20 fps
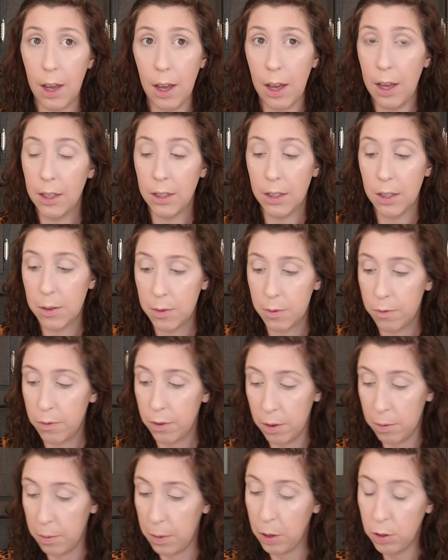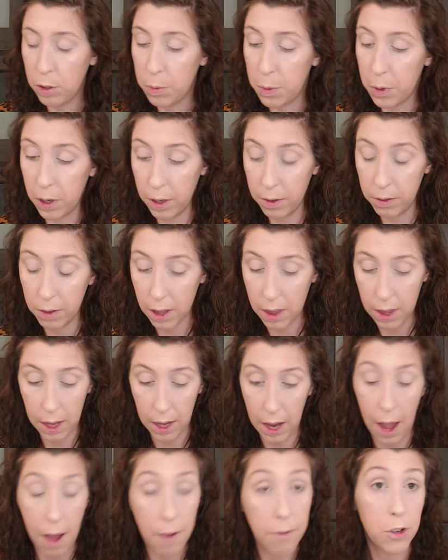it's, for the most part,
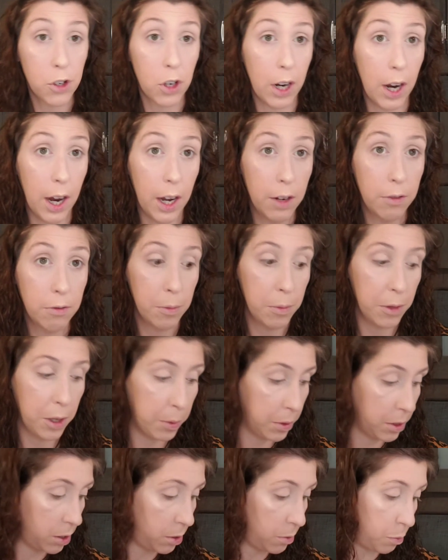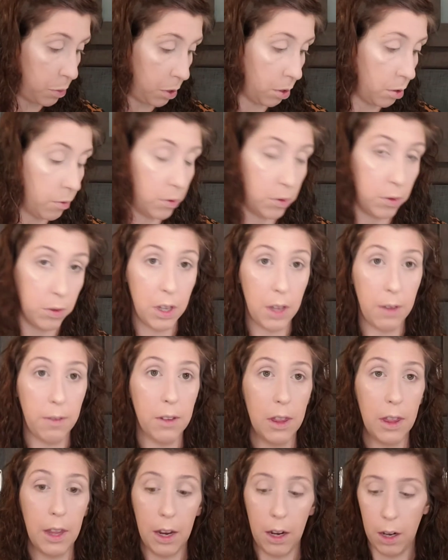everything I've tried from them is beautiful.
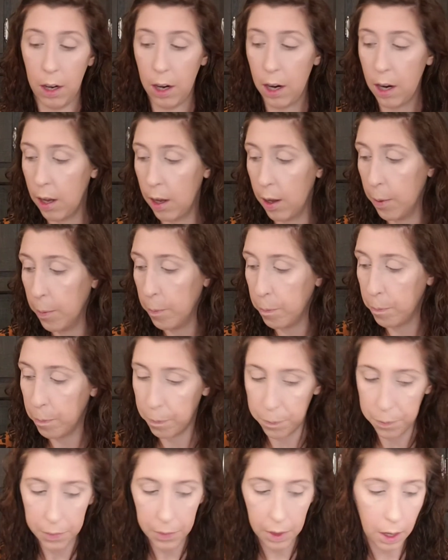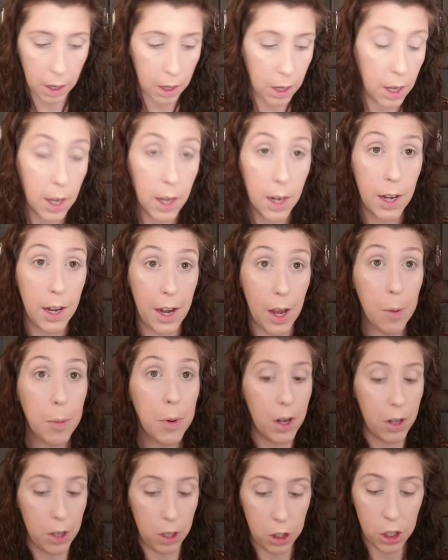Even their nail
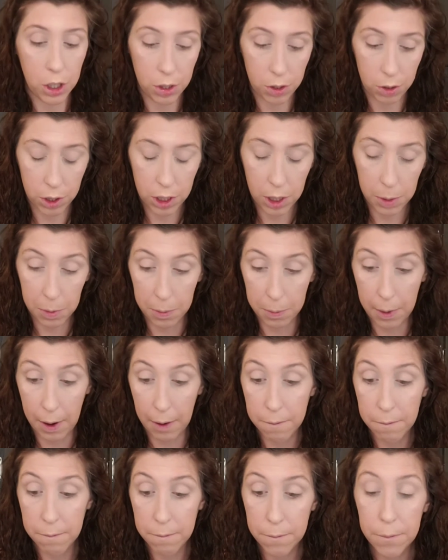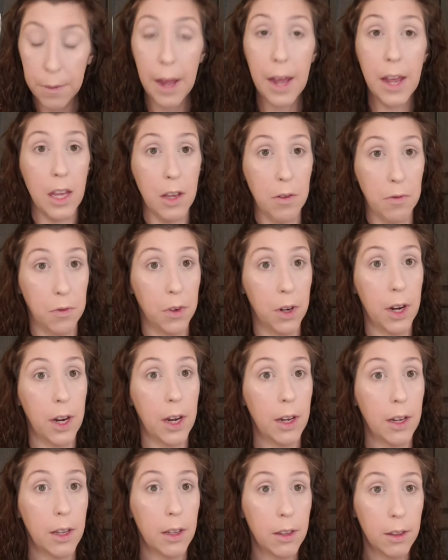polishes are some of my
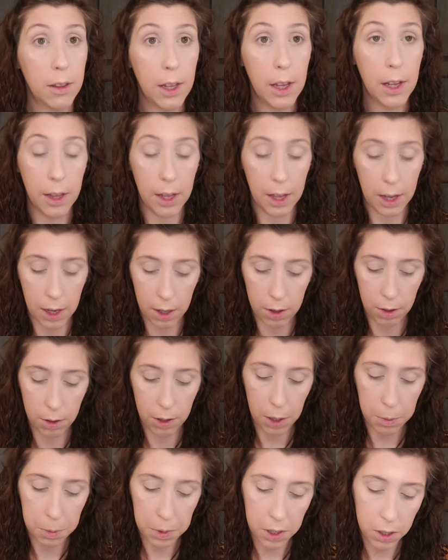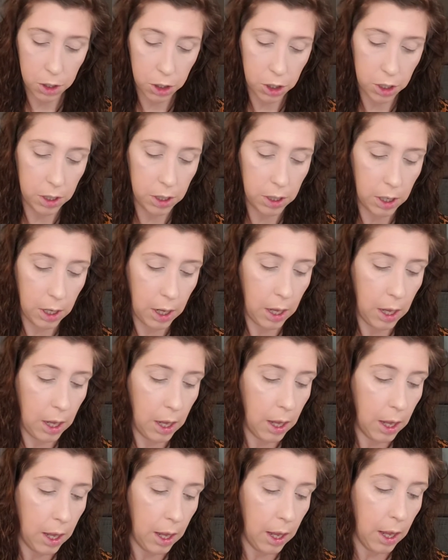favorite, the LA Color nail polishes.
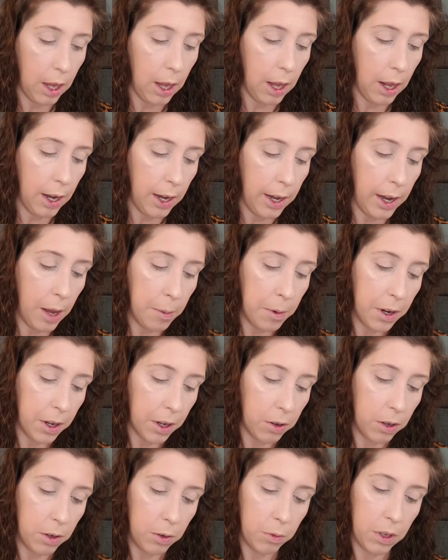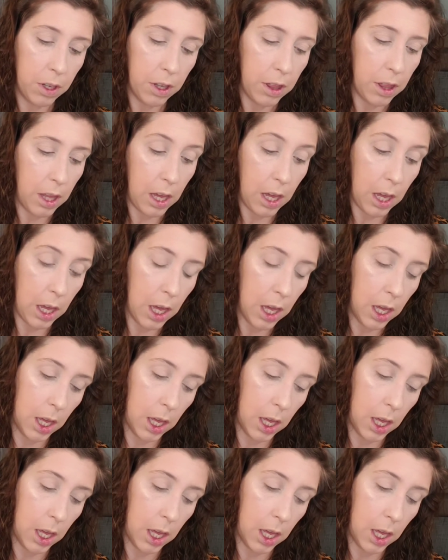Now I'm going to go in with the